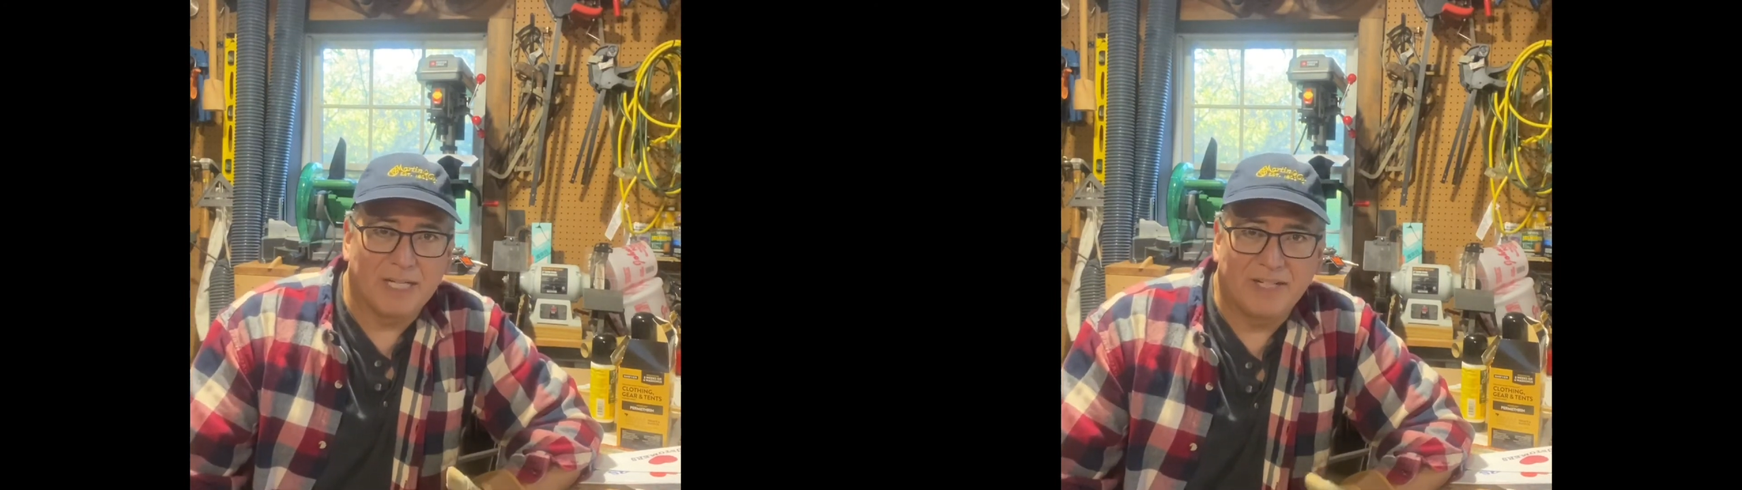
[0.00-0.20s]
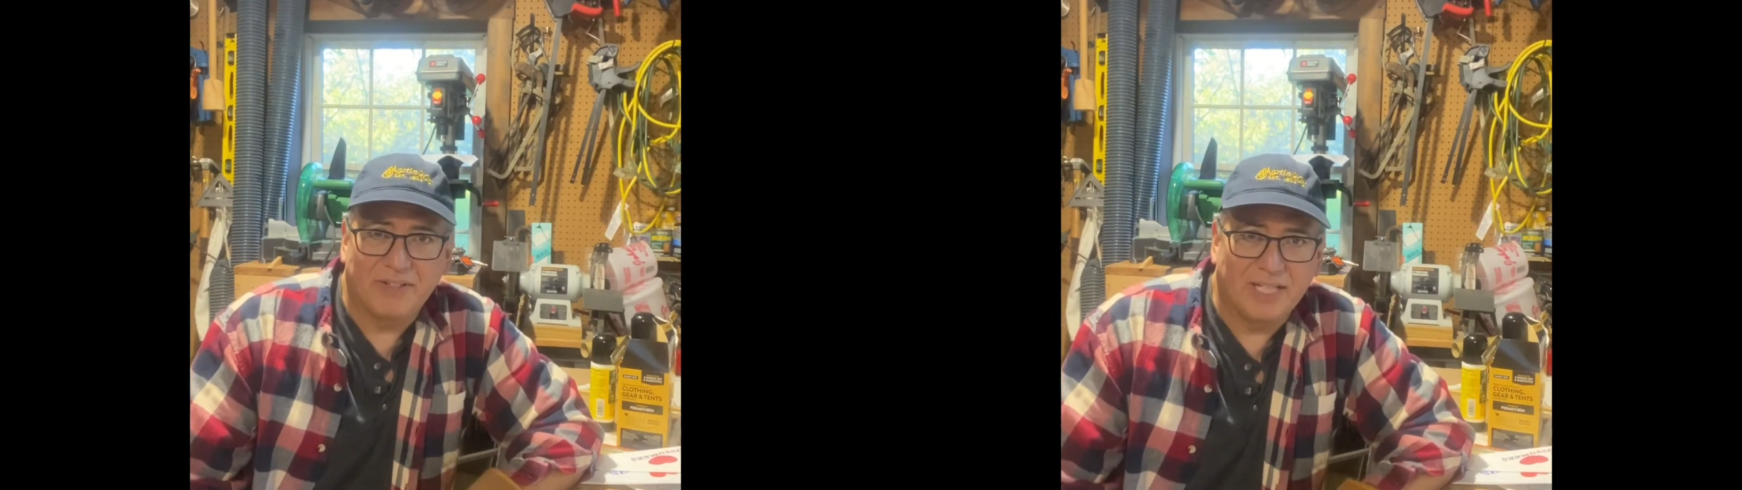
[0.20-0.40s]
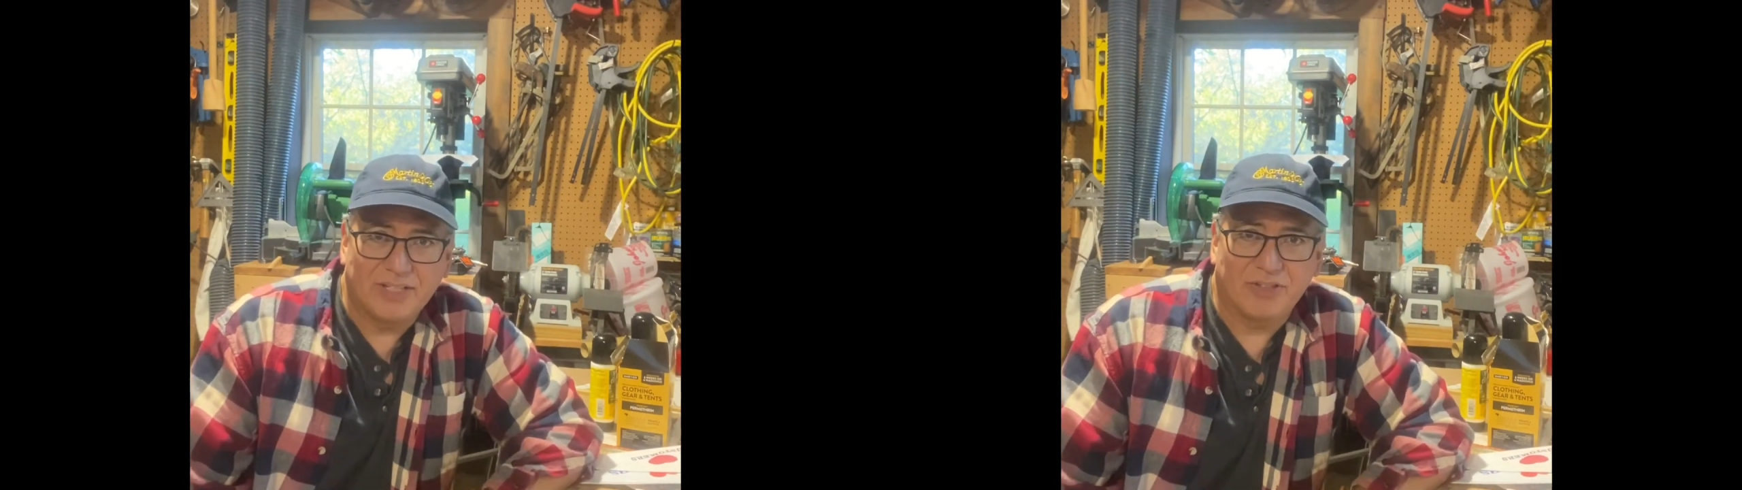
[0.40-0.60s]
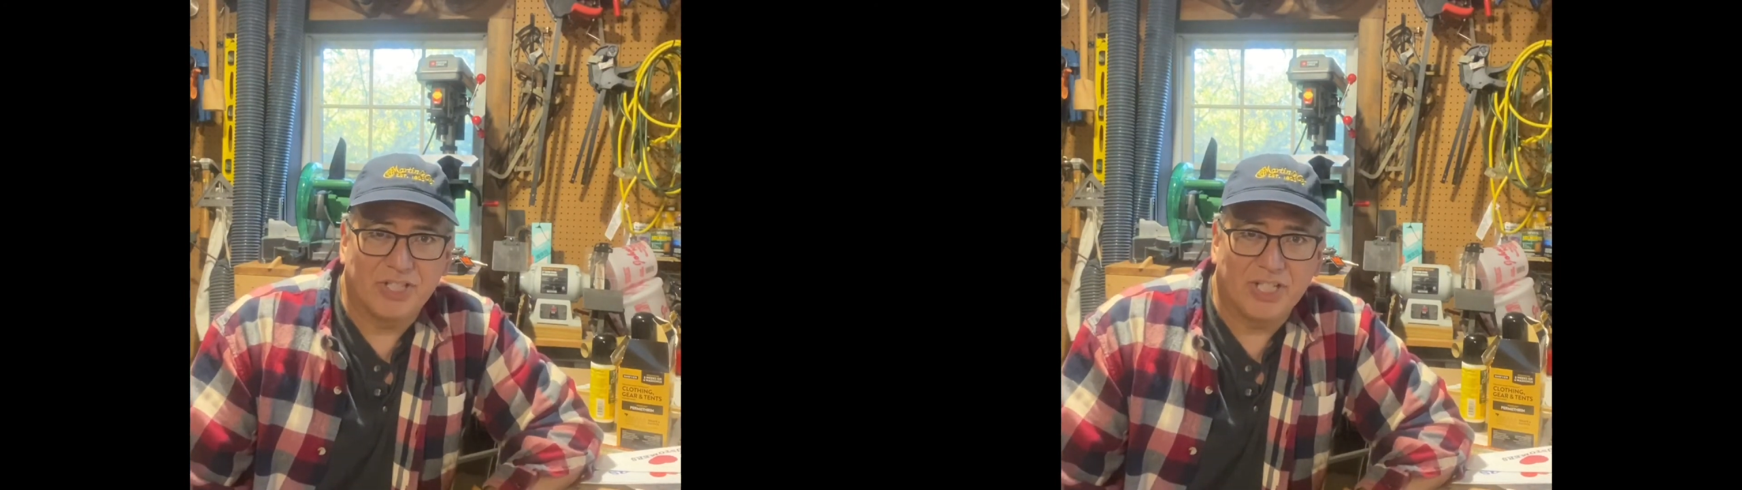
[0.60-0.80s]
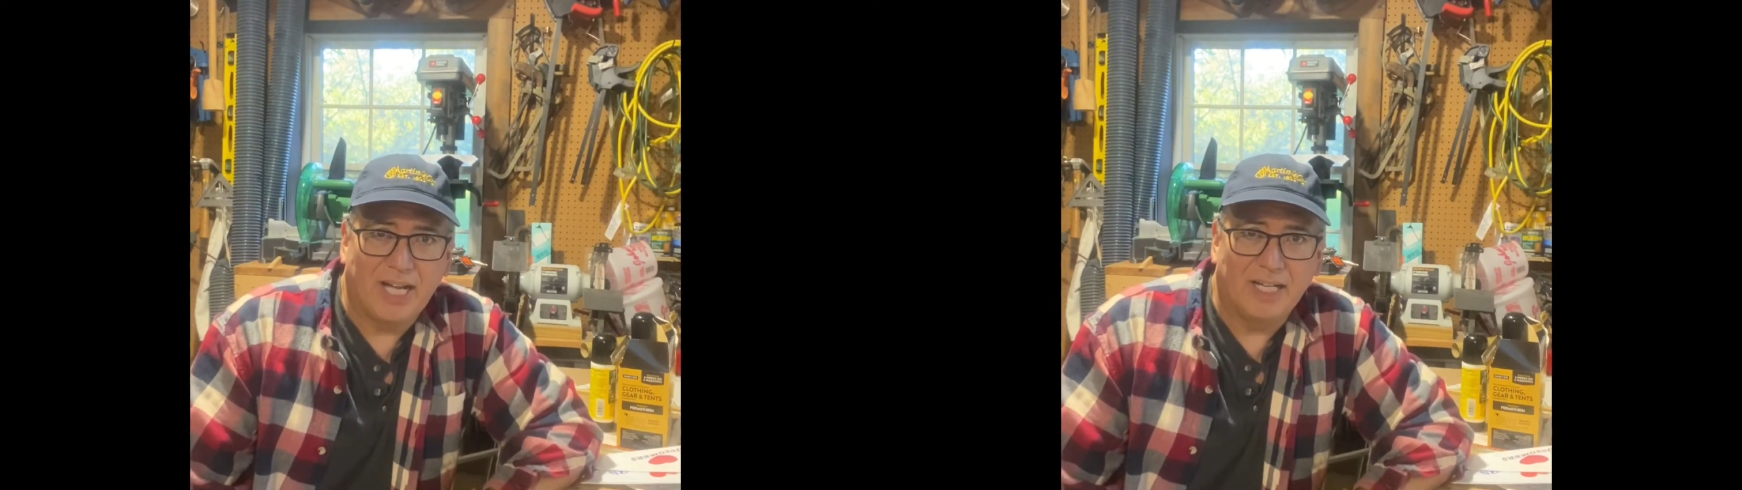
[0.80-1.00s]
kind of an electric
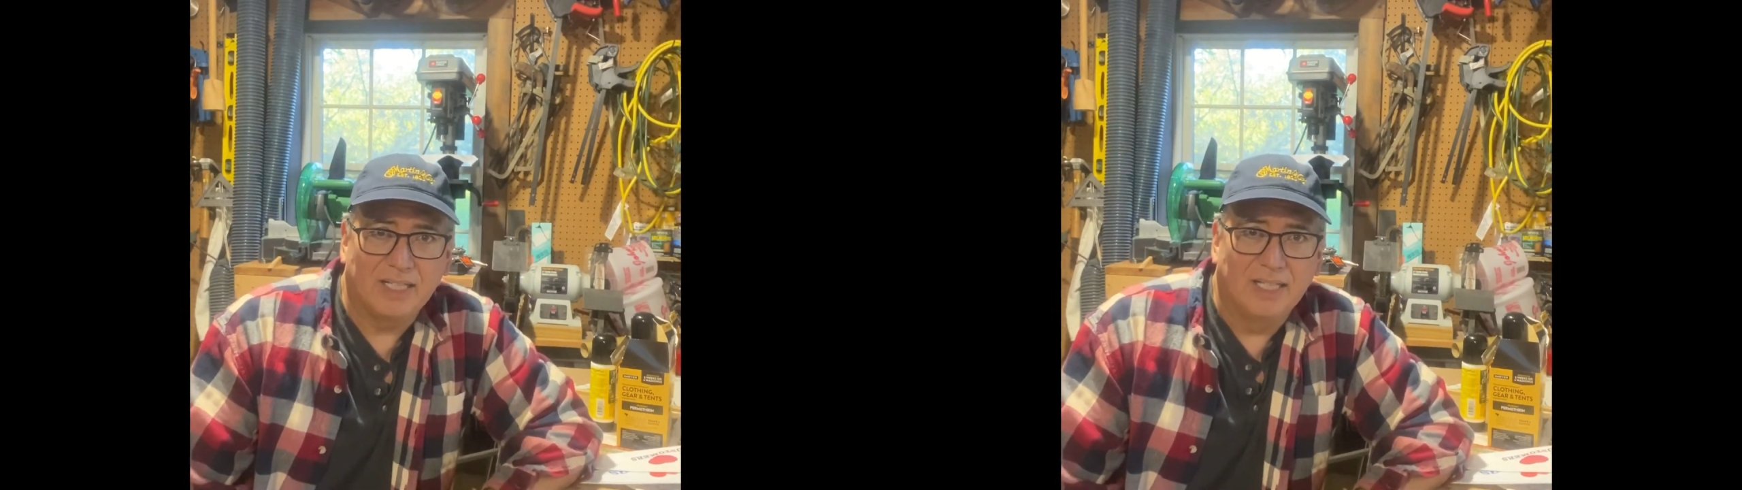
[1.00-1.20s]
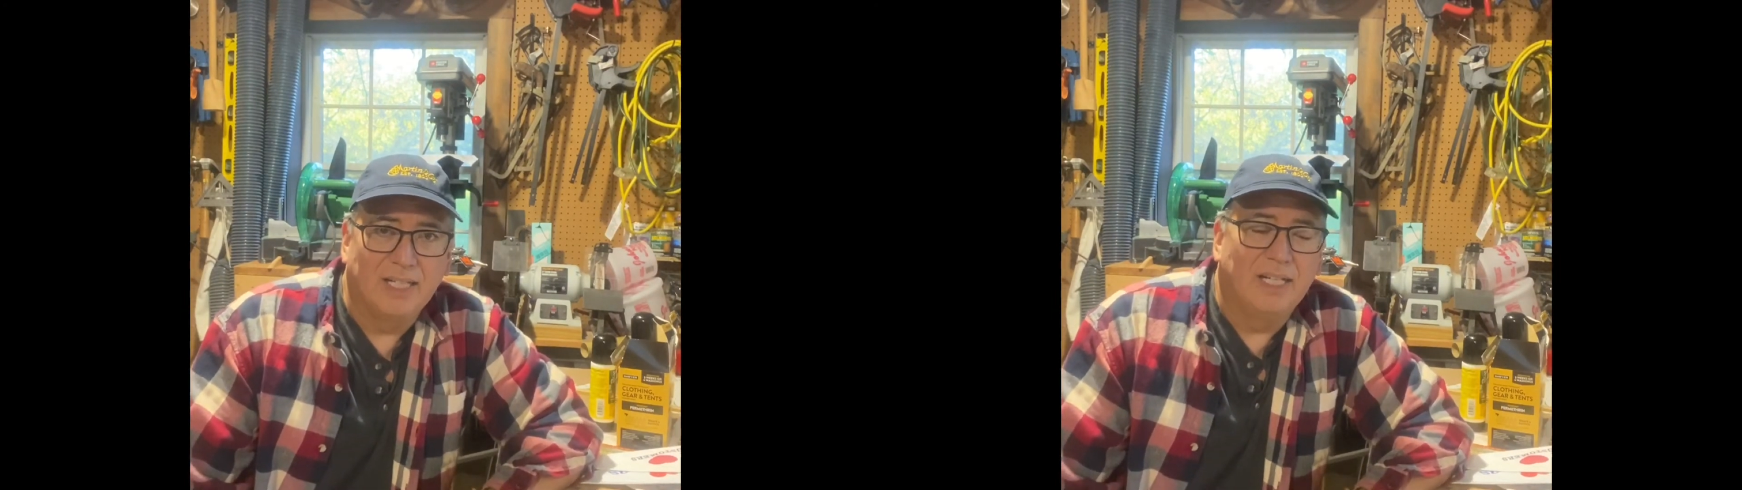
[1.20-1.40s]
shock.